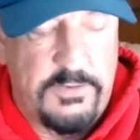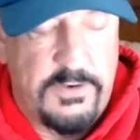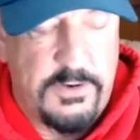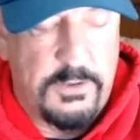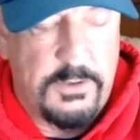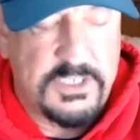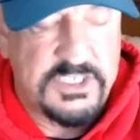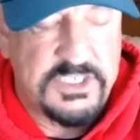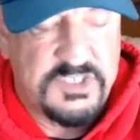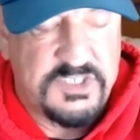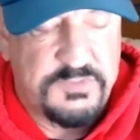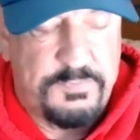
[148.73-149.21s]

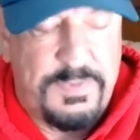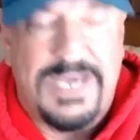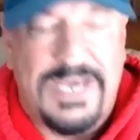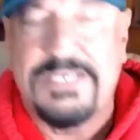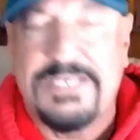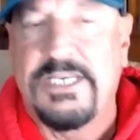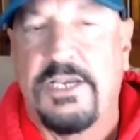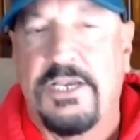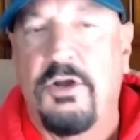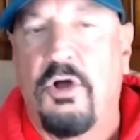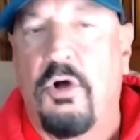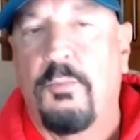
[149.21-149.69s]
they're
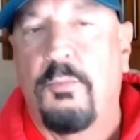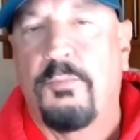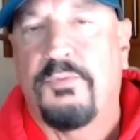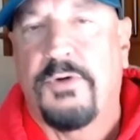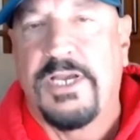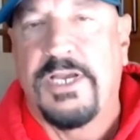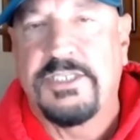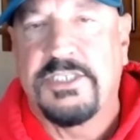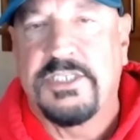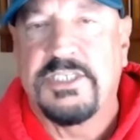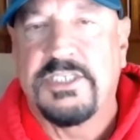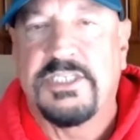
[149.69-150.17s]
expecting home
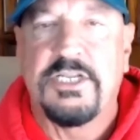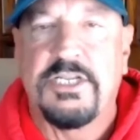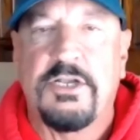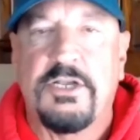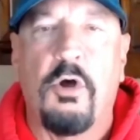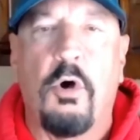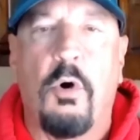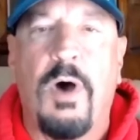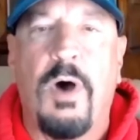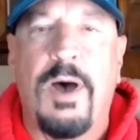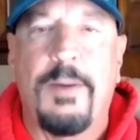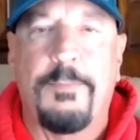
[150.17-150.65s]
prices to
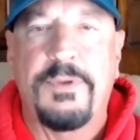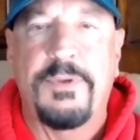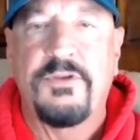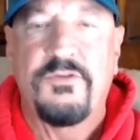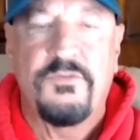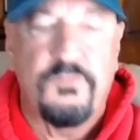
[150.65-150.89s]
go up in